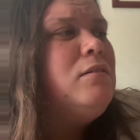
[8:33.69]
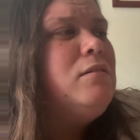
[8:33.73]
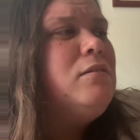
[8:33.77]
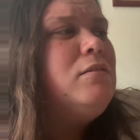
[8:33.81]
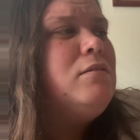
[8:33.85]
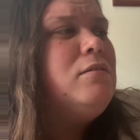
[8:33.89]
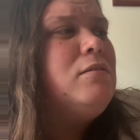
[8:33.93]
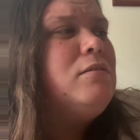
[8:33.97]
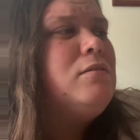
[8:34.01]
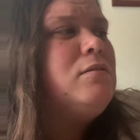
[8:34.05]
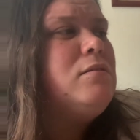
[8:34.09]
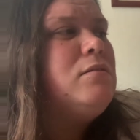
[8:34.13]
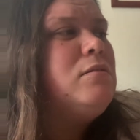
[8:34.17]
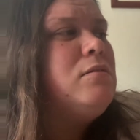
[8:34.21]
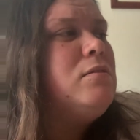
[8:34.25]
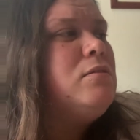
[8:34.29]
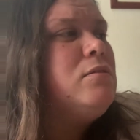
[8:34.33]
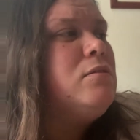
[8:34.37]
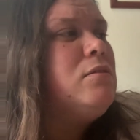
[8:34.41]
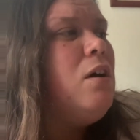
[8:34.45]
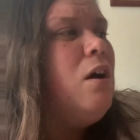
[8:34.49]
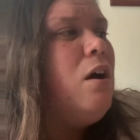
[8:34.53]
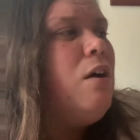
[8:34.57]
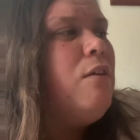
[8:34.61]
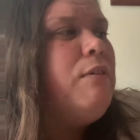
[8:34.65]

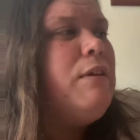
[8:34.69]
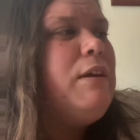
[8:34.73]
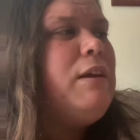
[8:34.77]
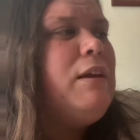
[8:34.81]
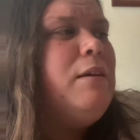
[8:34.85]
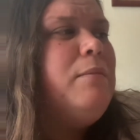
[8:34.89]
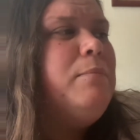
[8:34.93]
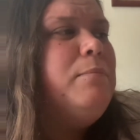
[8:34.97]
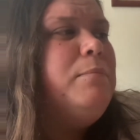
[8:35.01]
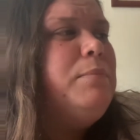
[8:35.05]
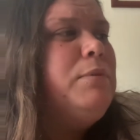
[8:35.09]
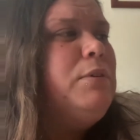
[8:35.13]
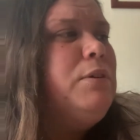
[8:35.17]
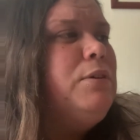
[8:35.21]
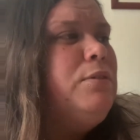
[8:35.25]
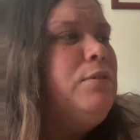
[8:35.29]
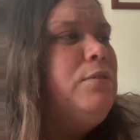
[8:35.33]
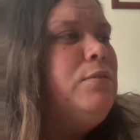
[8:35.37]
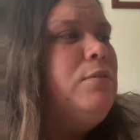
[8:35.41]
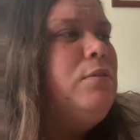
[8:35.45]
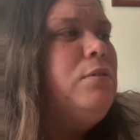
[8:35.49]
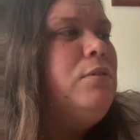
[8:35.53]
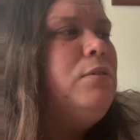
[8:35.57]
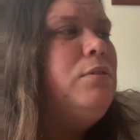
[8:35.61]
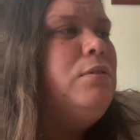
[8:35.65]
Sorry and blue,
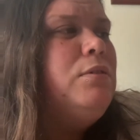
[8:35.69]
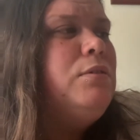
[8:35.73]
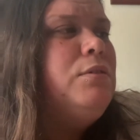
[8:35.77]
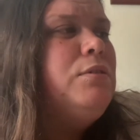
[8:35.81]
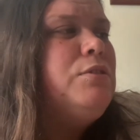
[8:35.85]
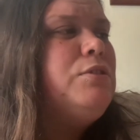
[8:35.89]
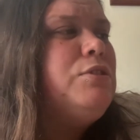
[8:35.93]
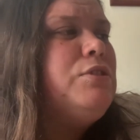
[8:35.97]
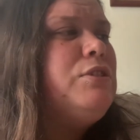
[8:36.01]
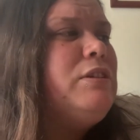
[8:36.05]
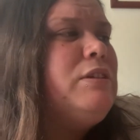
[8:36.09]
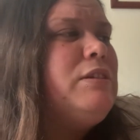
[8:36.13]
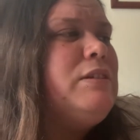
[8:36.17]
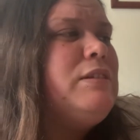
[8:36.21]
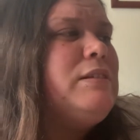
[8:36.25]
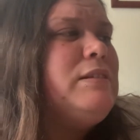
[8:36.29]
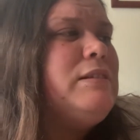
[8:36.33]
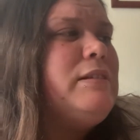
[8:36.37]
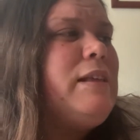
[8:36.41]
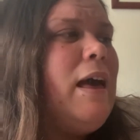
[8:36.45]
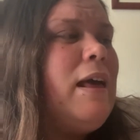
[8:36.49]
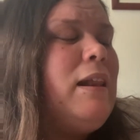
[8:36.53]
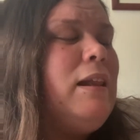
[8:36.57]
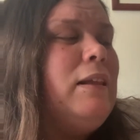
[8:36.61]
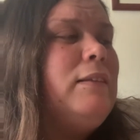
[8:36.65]
she
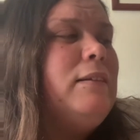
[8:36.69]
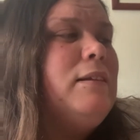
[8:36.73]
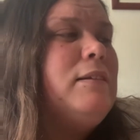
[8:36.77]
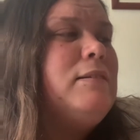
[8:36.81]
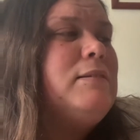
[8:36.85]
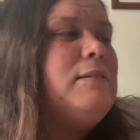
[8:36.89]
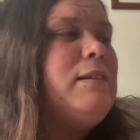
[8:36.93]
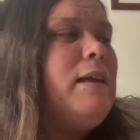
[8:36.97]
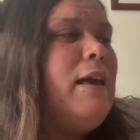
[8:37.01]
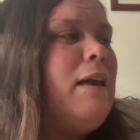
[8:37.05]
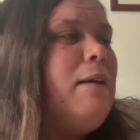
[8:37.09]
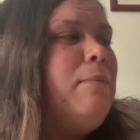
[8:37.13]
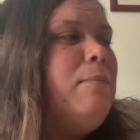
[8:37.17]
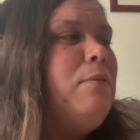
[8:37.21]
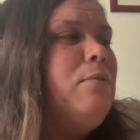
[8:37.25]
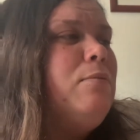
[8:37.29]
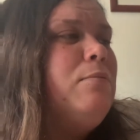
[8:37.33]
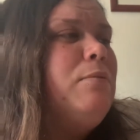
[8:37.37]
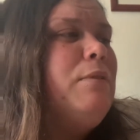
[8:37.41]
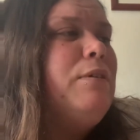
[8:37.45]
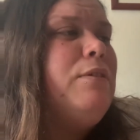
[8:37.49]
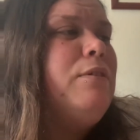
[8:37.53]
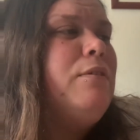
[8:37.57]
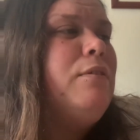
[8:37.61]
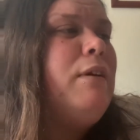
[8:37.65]
sat at the table
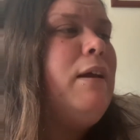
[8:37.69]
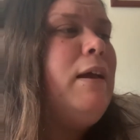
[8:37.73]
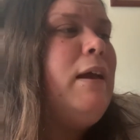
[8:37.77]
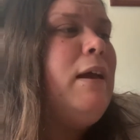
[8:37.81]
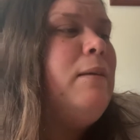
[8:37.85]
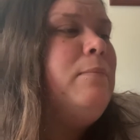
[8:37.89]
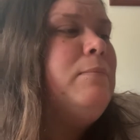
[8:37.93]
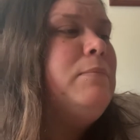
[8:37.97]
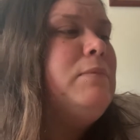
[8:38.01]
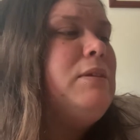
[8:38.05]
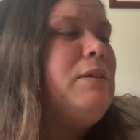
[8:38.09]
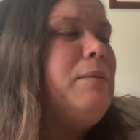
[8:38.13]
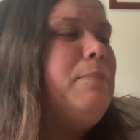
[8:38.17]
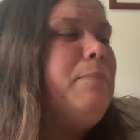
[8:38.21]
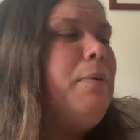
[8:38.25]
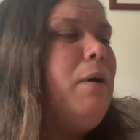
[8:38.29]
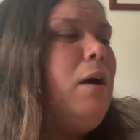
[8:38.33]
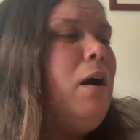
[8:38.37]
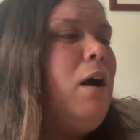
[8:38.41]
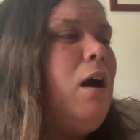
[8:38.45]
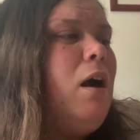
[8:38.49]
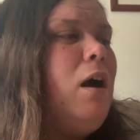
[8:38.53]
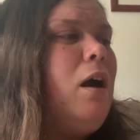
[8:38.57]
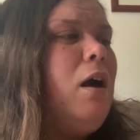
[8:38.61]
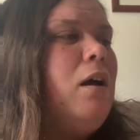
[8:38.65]
with her empty
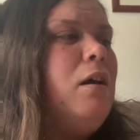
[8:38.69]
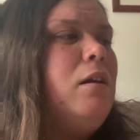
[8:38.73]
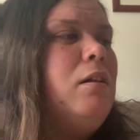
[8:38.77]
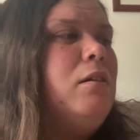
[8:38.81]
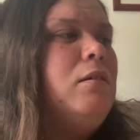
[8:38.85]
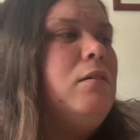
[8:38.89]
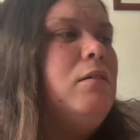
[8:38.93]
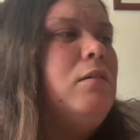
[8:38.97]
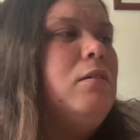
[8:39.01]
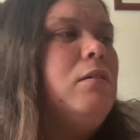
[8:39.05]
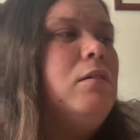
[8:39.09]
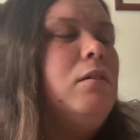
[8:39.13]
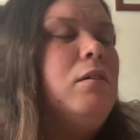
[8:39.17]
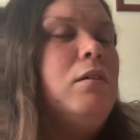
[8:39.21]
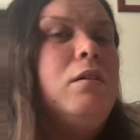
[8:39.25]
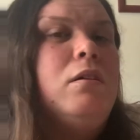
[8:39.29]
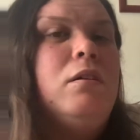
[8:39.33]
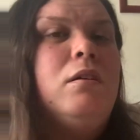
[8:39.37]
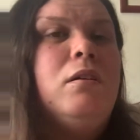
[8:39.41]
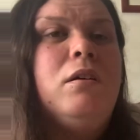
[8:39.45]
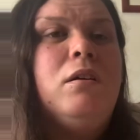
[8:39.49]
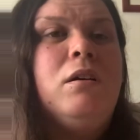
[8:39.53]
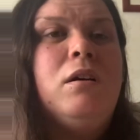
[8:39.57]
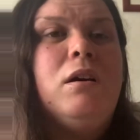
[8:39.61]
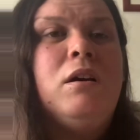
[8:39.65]
pot
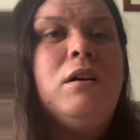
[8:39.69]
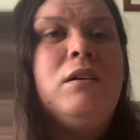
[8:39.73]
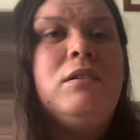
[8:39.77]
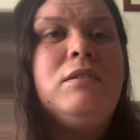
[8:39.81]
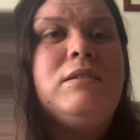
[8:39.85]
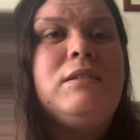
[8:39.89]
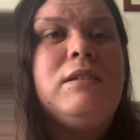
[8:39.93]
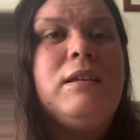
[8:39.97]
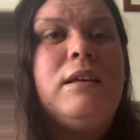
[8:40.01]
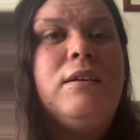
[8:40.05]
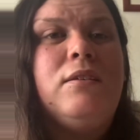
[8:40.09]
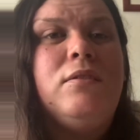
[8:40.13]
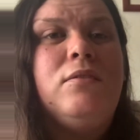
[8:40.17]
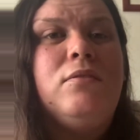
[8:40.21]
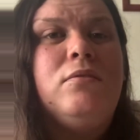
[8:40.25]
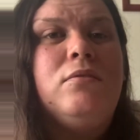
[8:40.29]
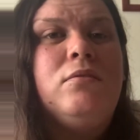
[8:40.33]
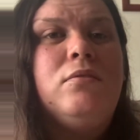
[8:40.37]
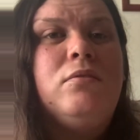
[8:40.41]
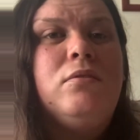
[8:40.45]
until...